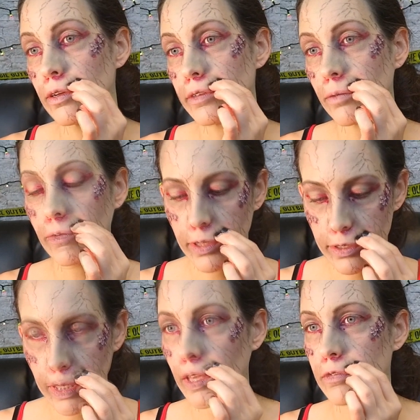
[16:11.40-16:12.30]
I was
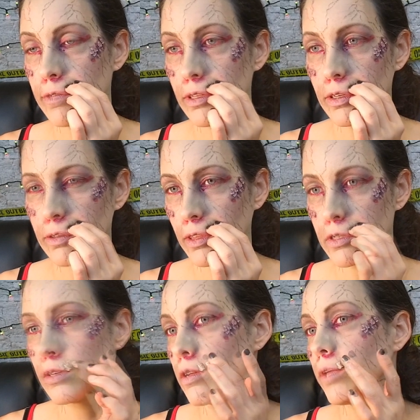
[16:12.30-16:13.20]
just not thinking
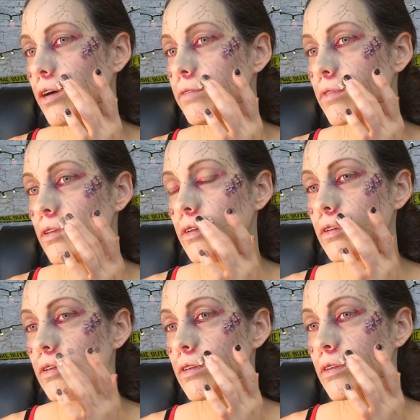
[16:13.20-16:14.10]
right.
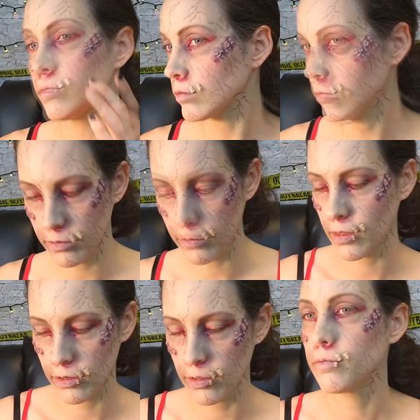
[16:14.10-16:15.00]
But
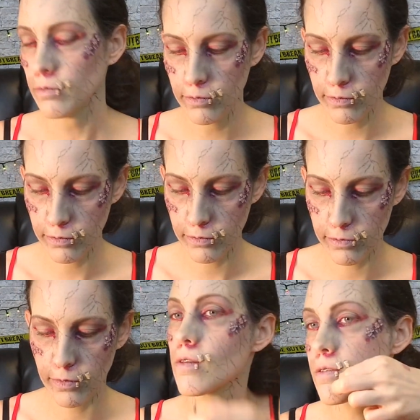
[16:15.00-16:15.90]
I took acrylic
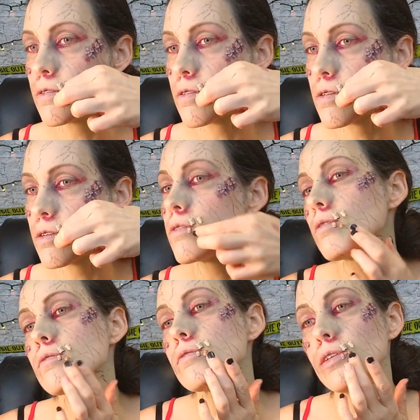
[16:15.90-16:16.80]
paint and streaked
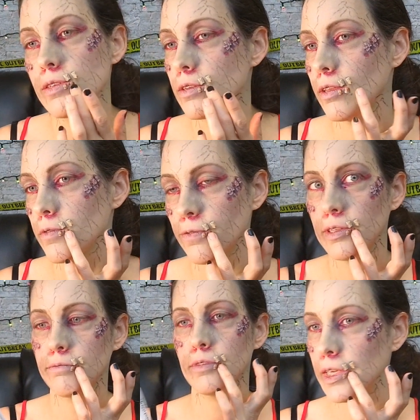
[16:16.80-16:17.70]
it really lightly
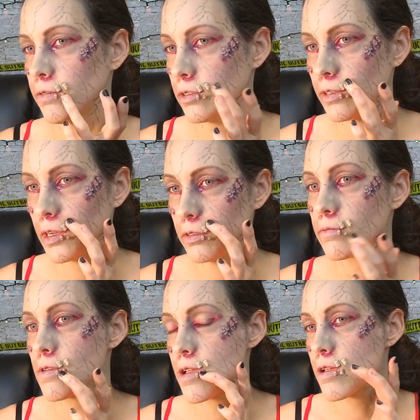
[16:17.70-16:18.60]
on these
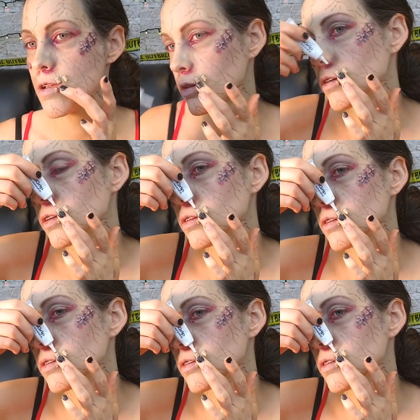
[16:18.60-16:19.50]
to make
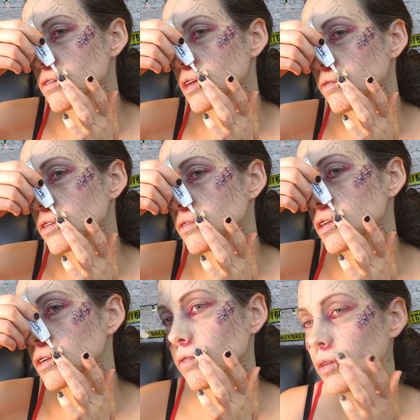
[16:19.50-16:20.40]
teeth.
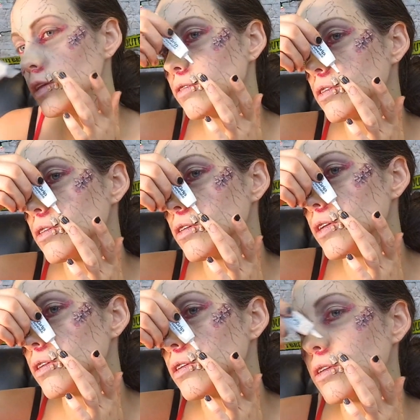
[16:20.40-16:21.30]
And I
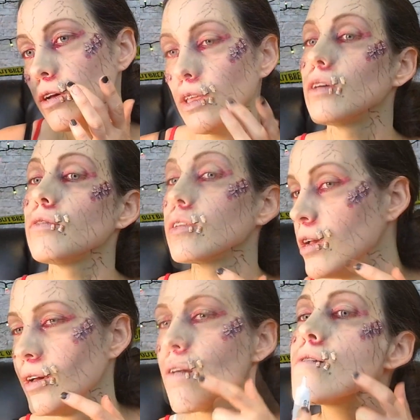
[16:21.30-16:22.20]
stuck it on with
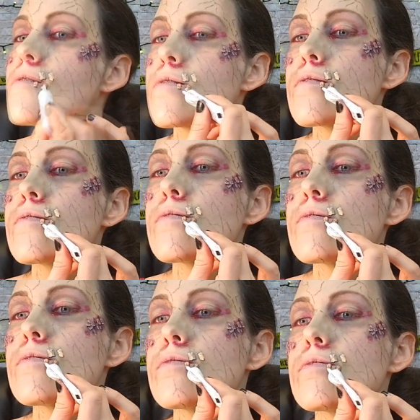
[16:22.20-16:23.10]
eyelash
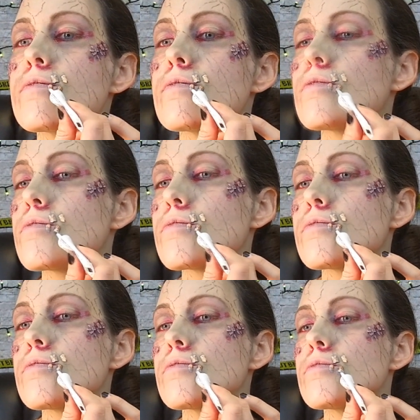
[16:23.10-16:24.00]
glue. Just make sure you
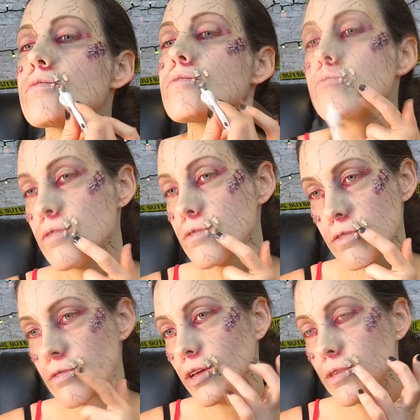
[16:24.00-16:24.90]
don't get this
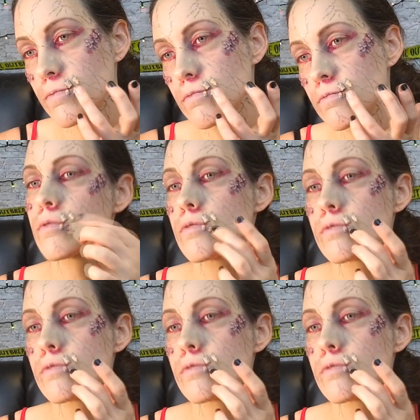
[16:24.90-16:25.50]
into your mouth.